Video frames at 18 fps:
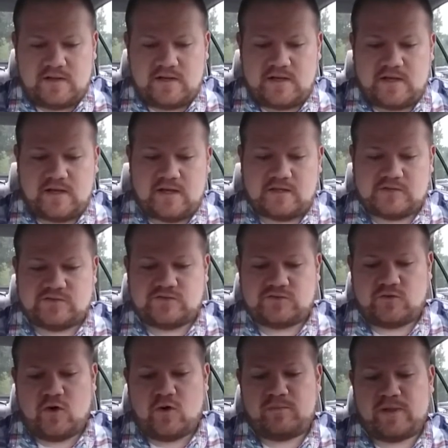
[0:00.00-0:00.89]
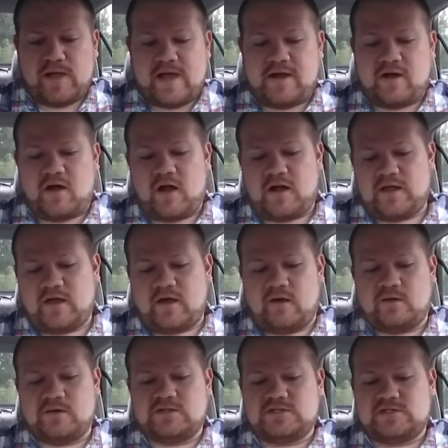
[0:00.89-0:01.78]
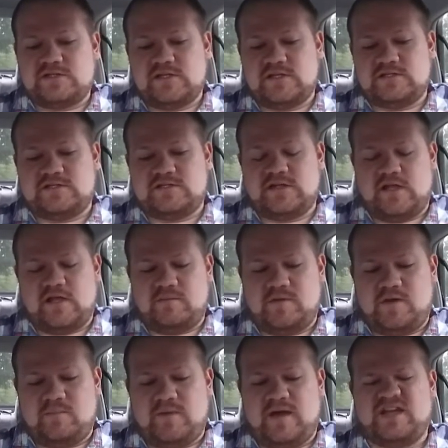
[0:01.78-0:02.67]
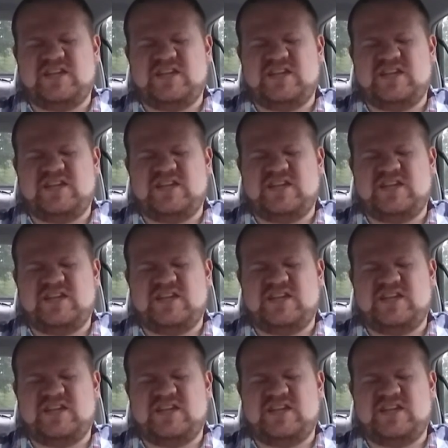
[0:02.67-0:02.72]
uh, strobe light audio is, is telling me